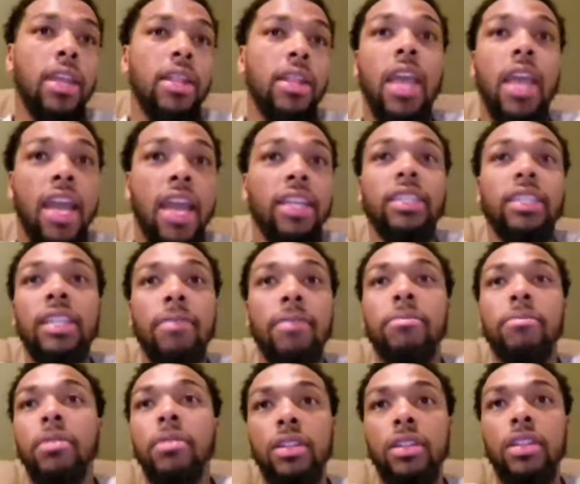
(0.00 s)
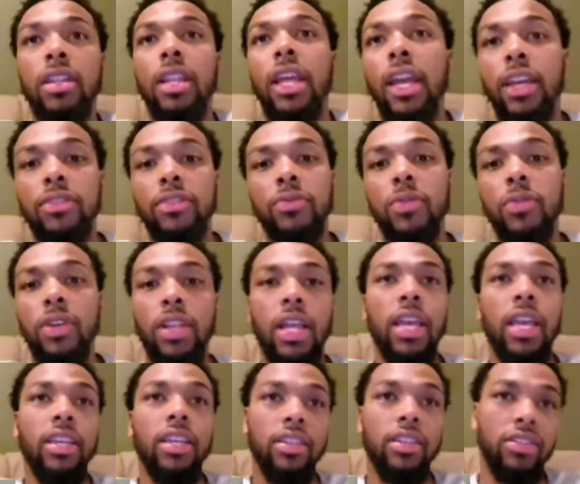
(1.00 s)
it has not been the last one.
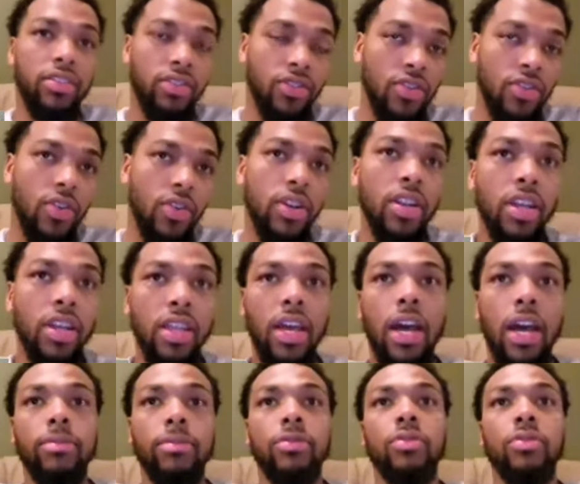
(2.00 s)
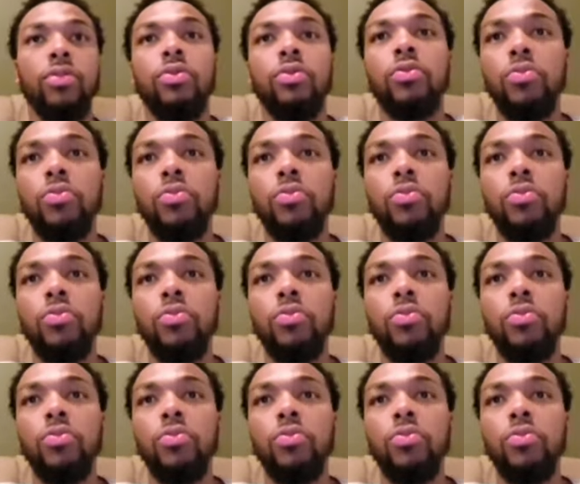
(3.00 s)
Like it's, you know, another obstacle.